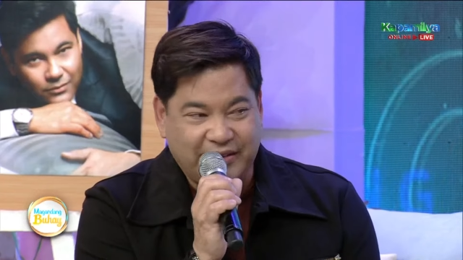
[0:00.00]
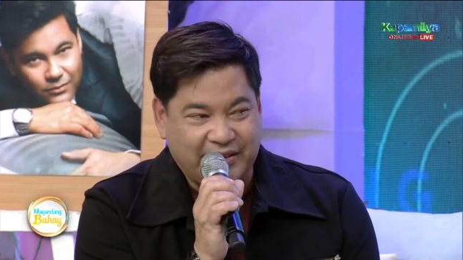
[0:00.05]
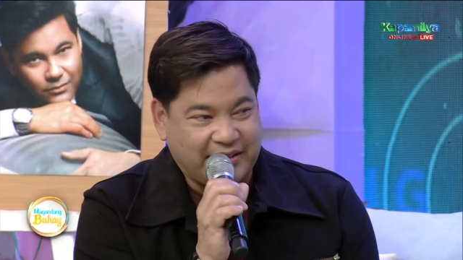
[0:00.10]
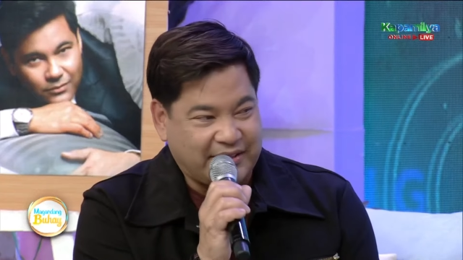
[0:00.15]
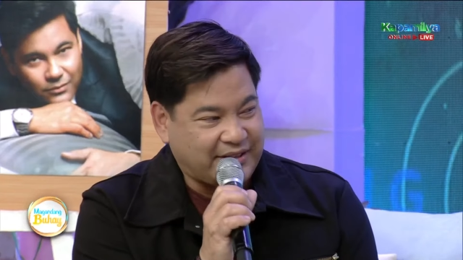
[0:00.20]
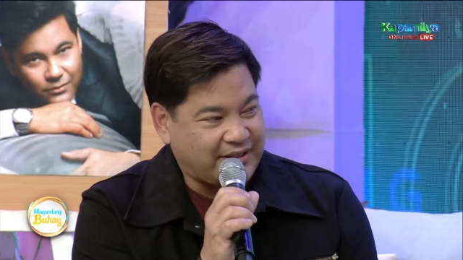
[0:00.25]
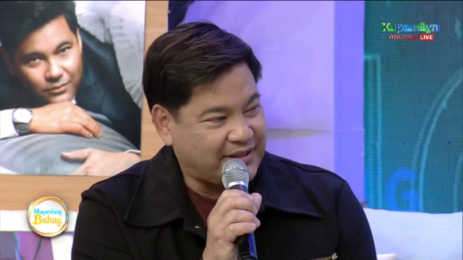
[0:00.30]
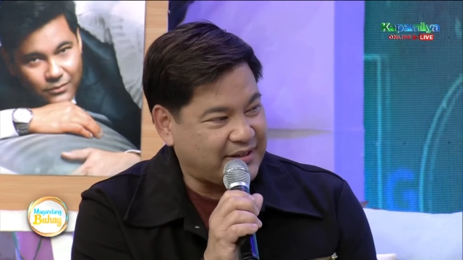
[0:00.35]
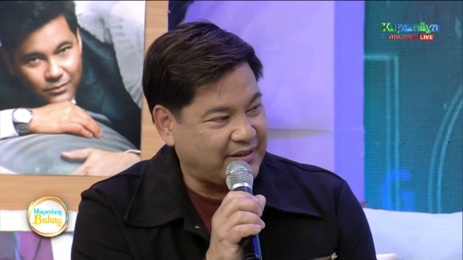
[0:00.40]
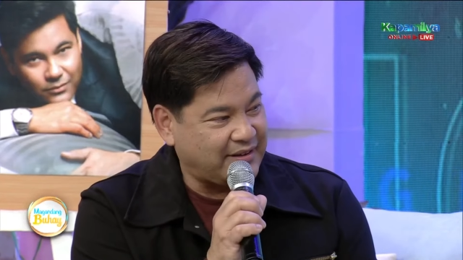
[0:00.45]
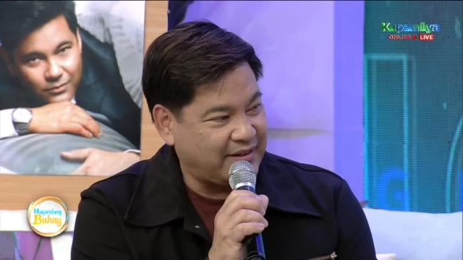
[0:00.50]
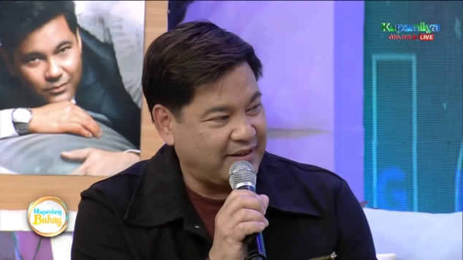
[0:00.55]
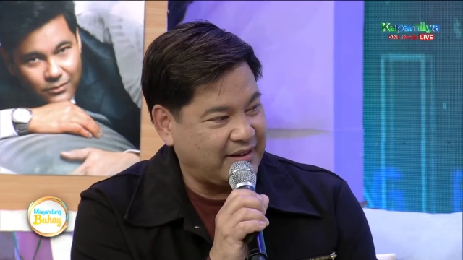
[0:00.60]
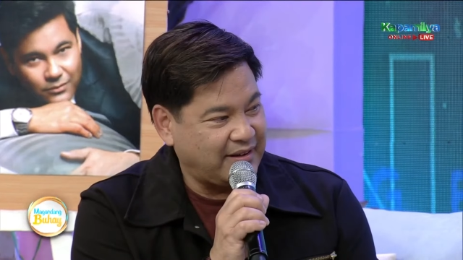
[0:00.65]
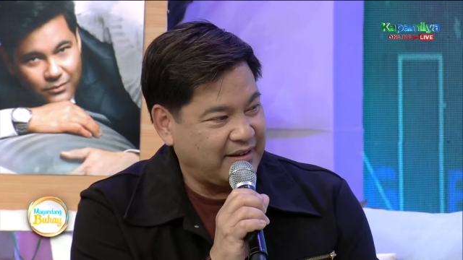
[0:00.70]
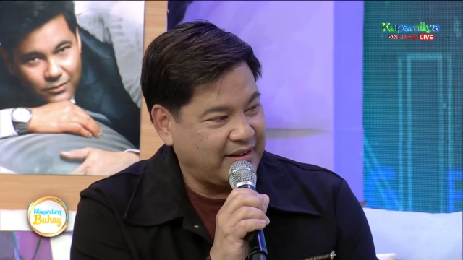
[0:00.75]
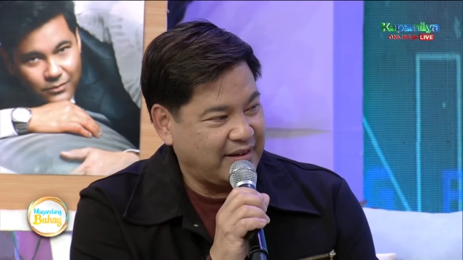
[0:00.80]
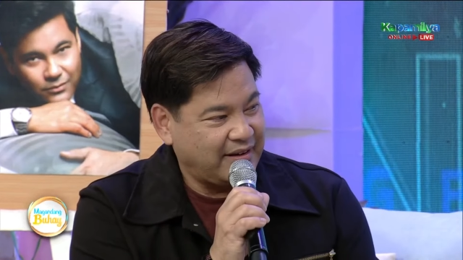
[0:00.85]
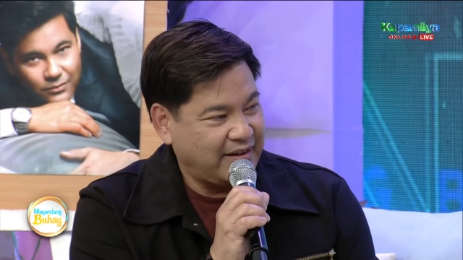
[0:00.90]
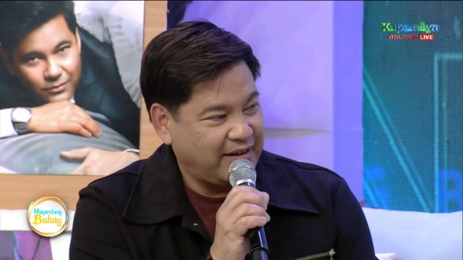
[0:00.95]
Speaker 1: Wow. X
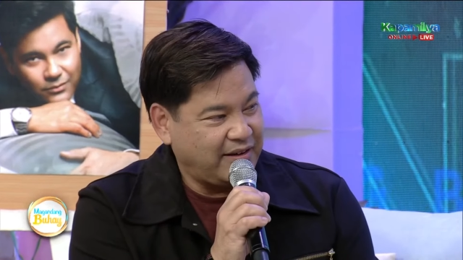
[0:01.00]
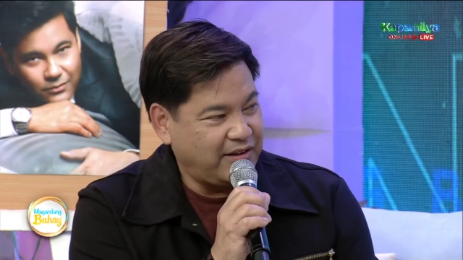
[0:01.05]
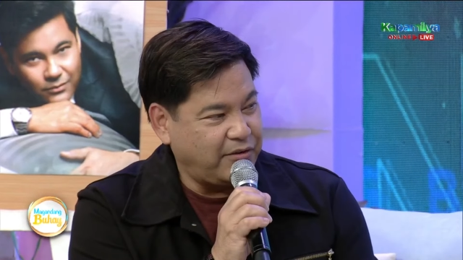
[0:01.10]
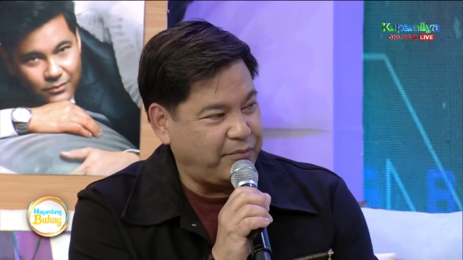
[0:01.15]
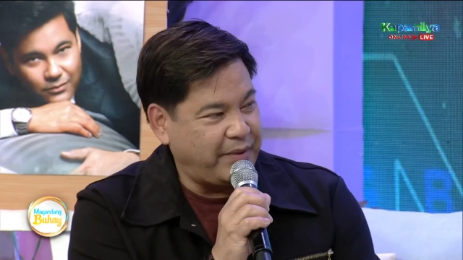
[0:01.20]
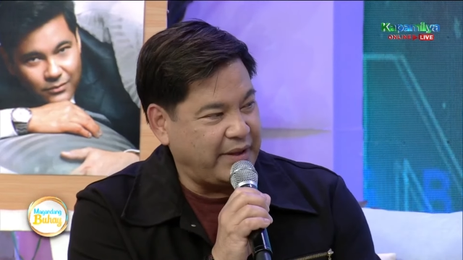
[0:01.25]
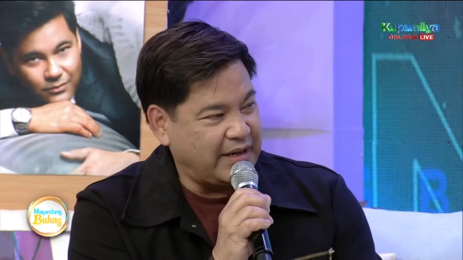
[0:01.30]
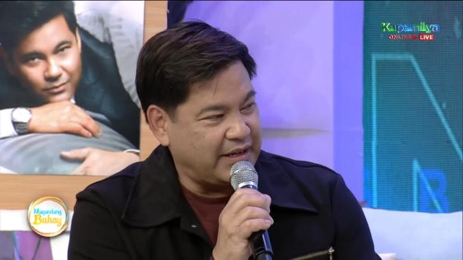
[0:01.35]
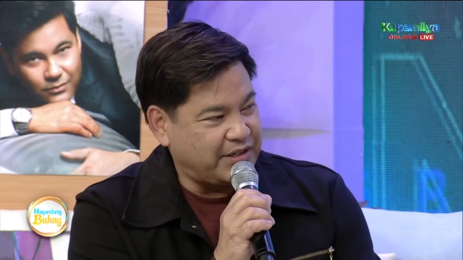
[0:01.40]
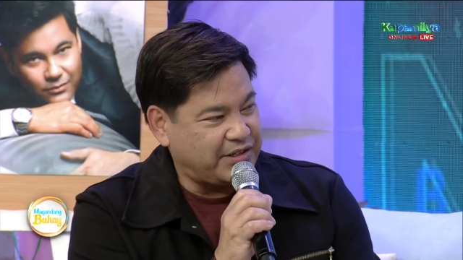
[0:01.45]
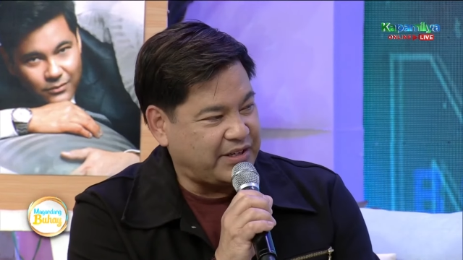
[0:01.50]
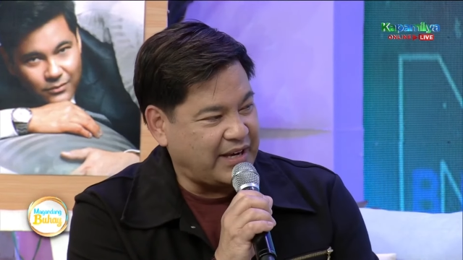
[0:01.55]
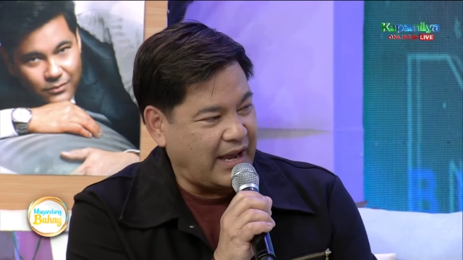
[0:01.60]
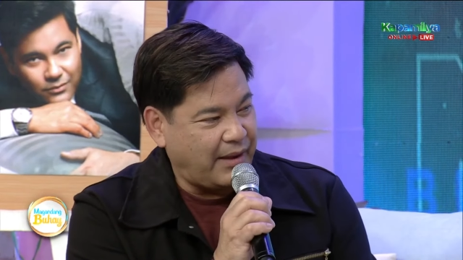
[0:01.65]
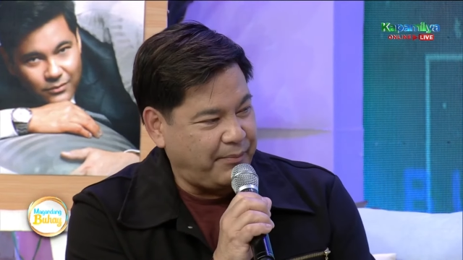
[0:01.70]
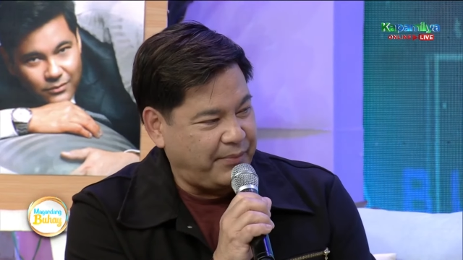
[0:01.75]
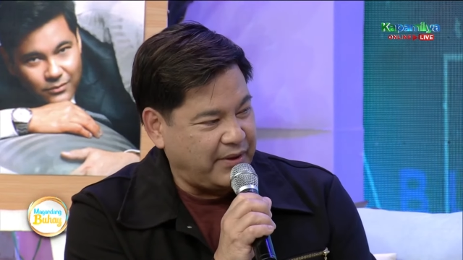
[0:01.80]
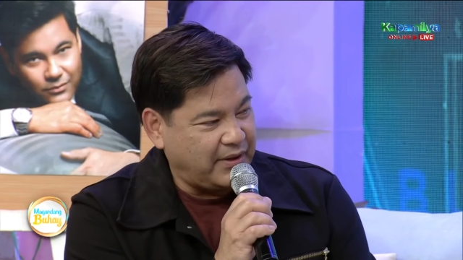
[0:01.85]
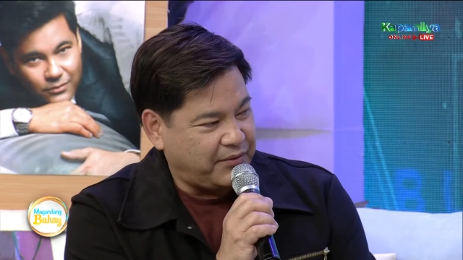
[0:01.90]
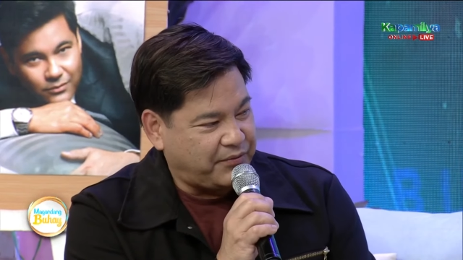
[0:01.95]
Factor. So, you've been a
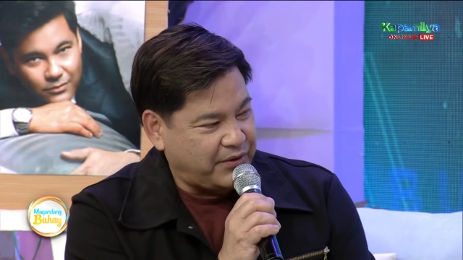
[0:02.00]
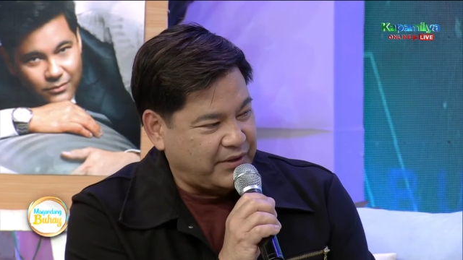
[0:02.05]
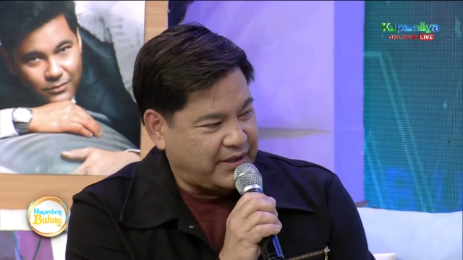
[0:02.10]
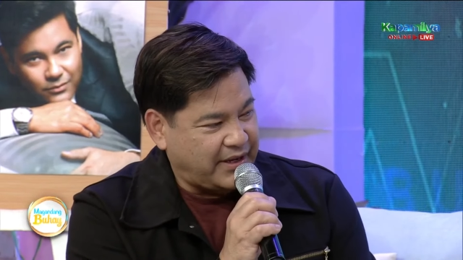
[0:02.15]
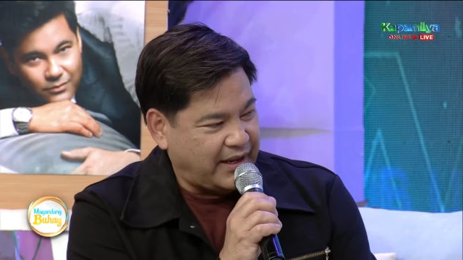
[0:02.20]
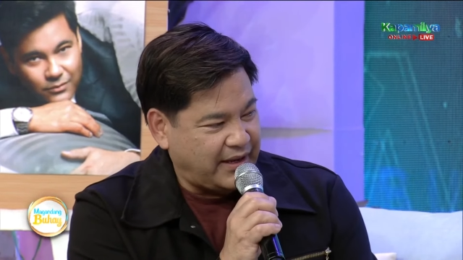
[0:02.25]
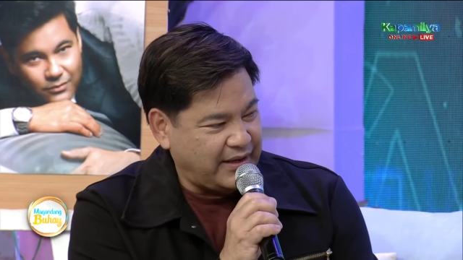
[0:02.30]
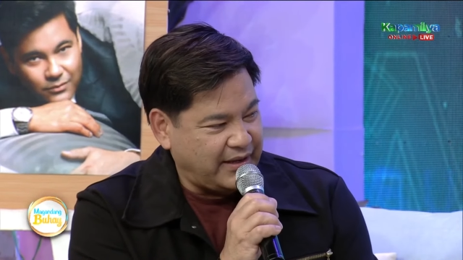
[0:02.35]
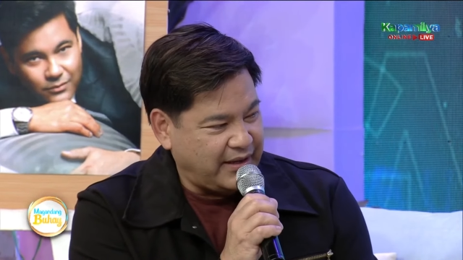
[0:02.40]
champion for ten